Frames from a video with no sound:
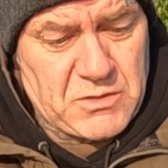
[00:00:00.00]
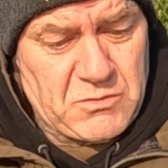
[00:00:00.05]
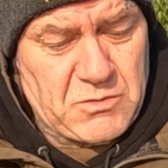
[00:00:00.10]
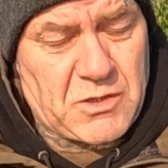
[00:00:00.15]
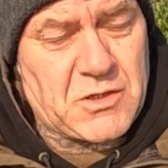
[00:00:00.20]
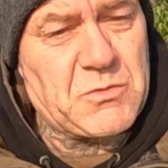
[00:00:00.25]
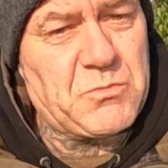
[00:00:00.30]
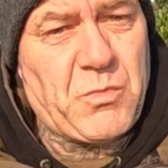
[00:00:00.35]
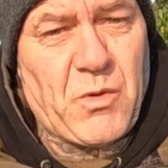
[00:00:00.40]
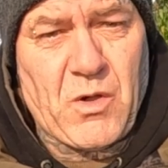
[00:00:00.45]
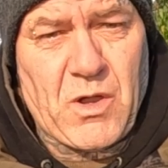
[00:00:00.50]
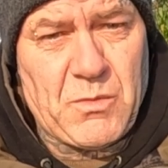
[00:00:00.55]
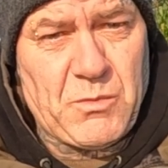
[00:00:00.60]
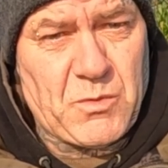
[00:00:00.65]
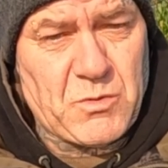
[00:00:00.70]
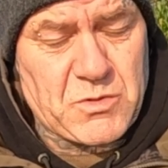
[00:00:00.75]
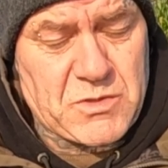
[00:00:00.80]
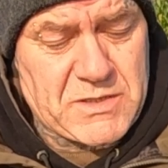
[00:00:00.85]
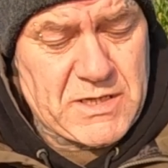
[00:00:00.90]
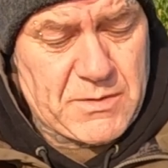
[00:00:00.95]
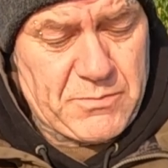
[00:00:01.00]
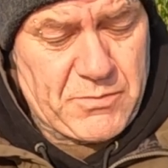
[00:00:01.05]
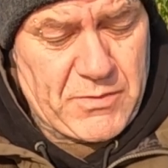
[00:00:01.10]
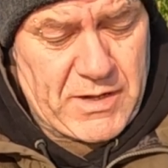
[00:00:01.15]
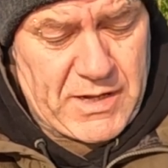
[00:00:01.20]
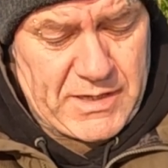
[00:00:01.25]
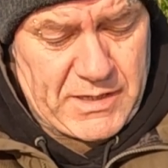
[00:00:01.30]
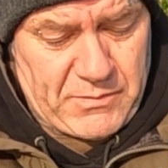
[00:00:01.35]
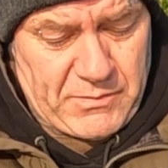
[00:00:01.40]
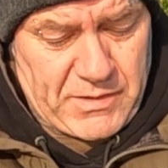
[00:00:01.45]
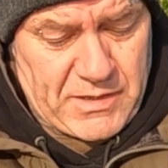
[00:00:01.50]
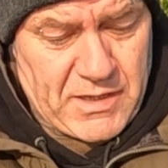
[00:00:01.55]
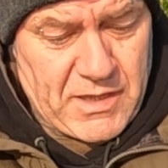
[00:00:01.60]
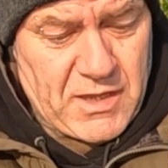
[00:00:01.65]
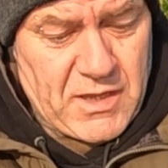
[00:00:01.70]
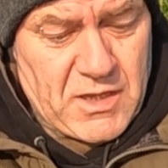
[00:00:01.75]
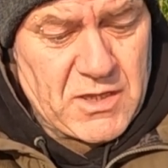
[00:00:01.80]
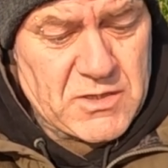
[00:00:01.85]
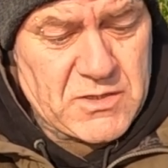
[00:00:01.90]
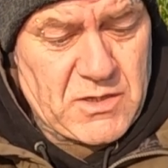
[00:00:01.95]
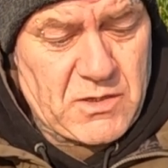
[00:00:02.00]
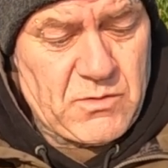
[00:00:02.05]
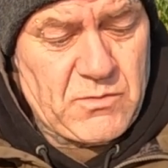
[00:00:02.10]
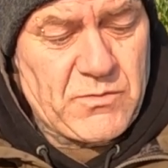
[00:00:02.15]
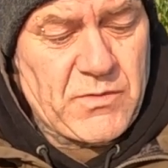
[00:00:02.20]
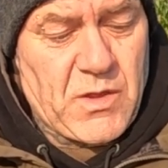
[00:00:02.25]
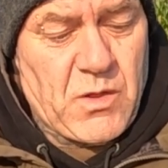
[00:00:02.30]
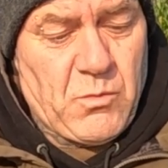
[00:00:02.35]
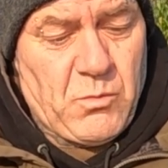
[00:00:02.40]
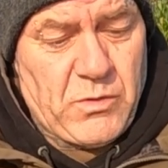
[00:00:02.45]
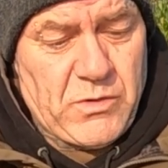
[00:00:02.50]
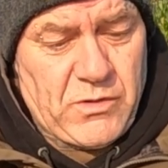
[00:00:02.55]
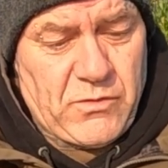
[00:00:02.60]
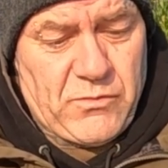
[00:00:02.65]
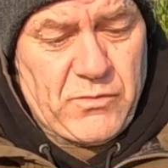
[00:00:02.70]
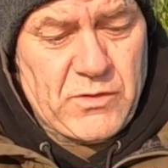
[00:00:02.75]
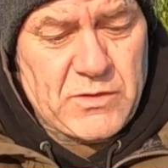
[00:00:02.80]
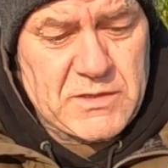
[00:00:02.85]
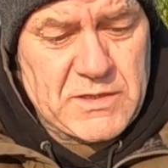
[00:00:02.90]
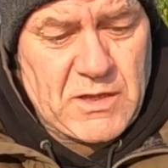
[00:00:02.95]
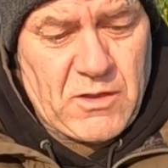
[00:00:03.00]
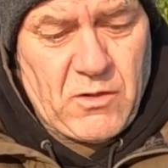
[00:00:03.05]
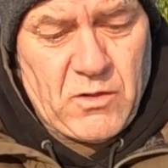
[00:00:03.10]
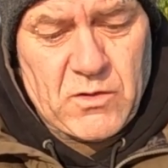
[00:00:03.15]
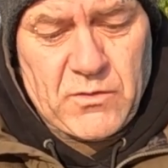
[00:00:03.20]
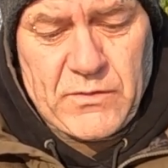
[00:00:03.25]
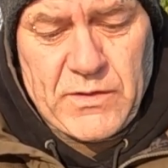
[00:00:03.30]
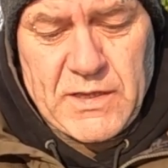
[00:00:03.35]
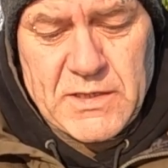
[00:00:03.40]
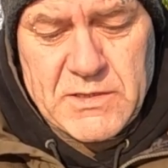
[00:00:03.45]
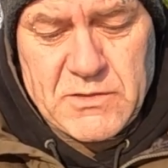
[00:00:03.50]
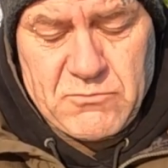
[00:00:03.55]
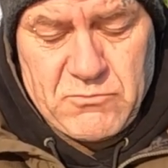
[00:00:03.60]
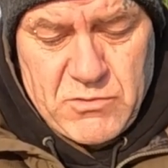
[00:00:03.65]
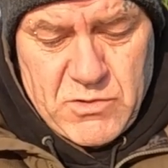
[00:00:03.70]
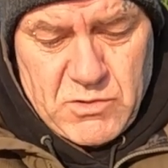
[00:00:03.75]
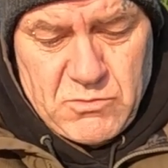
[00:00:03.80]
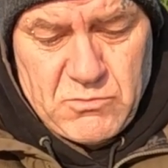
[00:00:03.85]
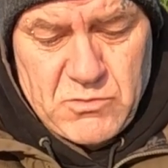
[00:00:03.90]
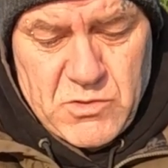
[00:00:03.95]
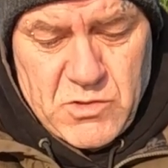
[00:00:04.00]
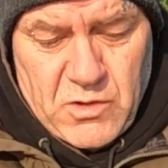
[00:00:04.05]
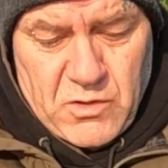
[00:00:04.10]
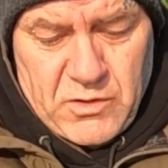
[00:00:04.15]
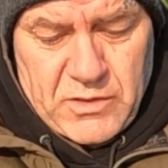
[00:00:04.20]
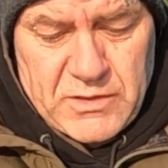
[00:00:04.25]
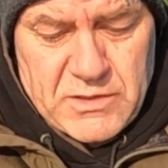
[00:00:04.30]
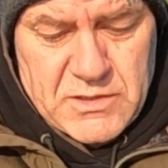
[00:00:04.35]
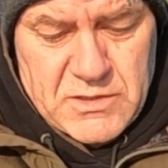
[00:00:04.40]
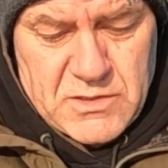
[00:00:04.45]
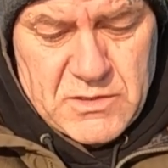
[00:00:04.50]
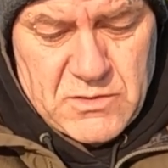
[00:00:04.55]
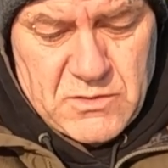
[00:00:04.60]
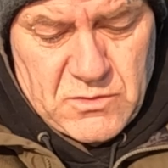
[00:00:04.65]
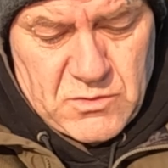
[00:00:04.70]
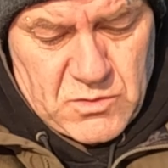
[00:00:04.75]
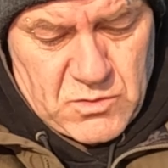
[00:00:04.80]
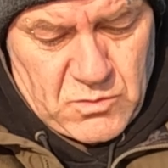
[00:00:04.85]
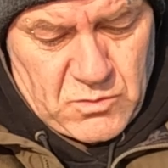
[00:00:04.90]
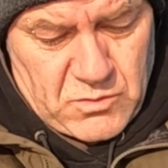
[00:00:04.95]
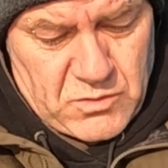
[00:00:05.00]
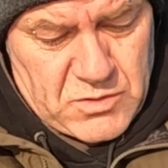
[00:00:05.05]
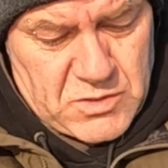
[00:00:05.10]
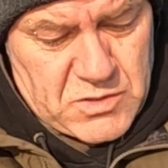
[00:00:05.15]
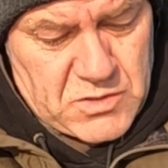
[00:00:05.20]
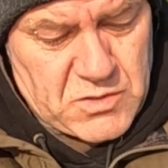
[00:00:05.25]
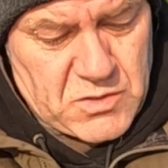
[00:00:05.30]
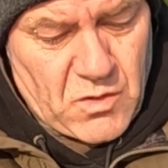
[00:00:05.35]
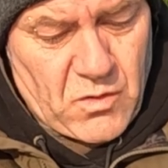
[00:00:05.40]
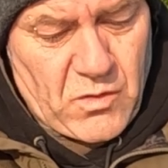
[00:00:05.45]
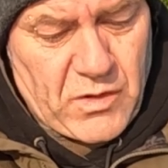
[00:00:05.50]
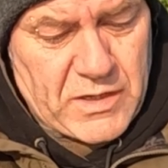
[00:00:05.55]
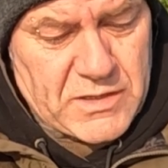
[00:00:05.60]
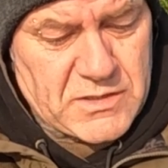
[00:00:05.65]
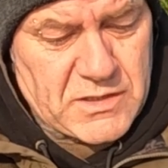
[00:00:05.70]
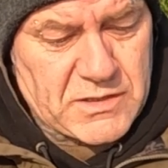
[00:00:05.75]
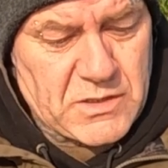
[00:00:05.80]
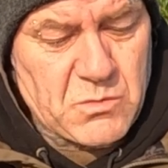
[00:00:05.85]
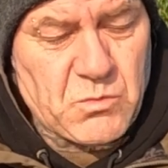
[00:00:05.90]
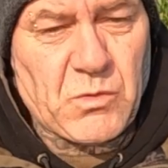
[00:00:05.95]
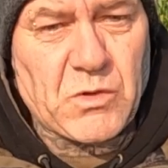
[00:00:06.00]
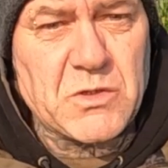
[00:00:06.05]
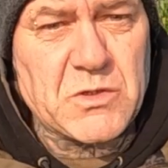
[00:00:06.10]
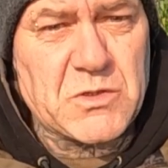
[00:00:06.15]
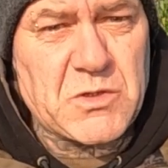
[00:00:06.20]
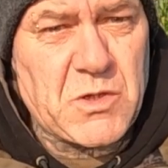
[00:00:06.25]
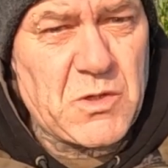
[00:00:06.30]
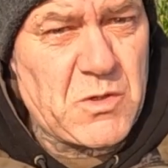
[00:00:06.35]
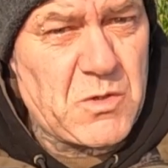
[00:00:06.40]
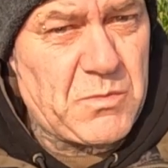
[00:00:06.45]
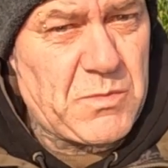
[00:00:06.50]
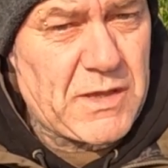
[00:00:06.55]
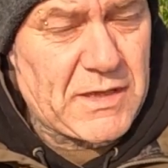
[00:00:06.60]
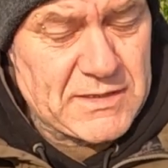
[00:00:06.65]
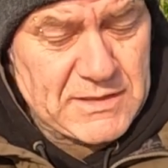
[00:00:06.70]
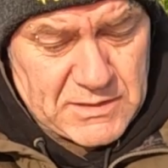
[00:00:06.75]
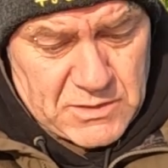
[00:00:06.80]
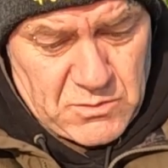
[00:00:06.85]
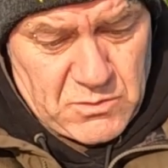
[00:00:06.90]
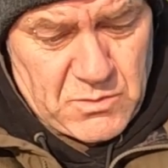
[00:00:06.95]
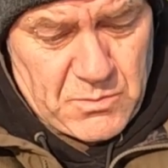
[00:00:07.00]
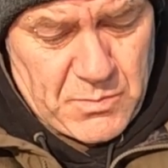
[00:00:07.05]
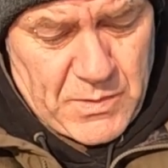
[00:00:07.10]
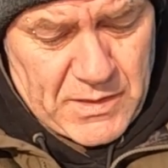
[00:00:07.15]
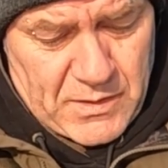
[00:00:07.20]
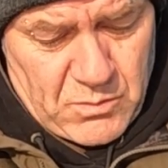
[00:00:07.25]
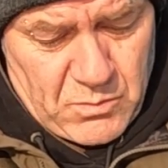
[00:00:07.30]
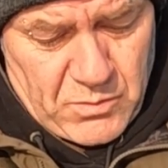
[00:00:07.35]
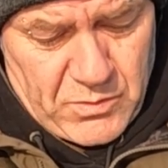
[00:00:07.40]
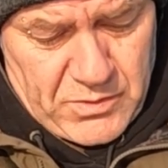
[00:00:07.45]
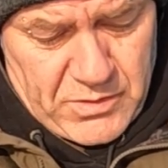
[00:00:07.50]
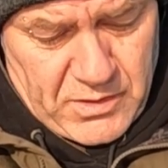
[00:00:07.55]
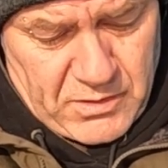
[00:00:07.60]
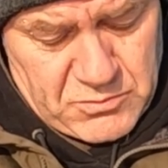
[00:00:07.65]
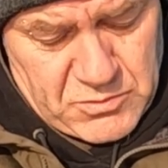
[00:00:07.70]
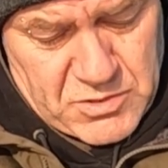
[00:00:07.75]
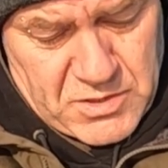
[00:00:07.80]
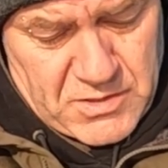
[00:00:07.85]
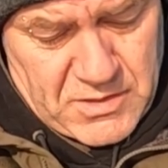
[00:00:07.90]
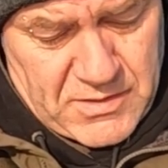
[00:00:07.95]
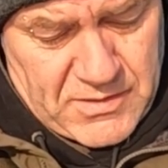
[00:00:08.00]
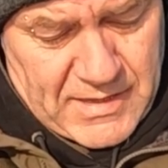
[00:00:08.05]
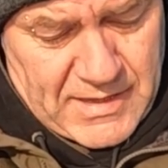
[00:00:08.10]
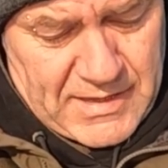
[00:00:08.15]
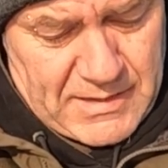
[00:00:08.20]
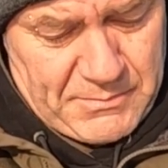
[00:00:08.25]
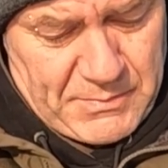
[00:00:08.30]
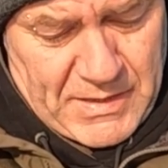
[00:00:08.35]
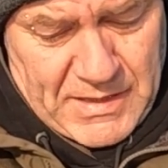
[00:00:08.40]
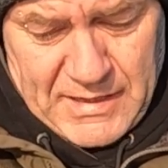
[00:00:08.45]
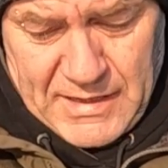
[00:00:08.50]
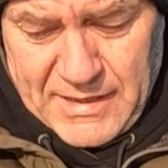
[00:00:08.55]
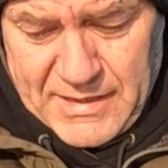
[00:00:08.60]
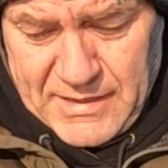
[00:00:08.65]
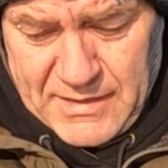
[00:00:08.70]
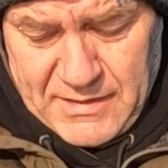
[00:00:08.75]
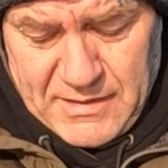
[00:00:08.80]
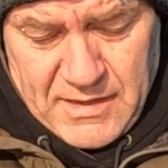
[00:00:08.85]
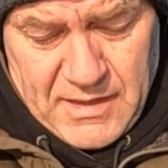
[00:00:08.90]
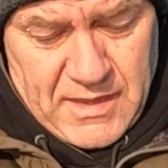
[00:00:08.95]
You can buy them all separate anyway. So when you first get hold of it, it's a real nice sort of size. I didn't want too big. They do a bigger one. I'll show you that a bit later.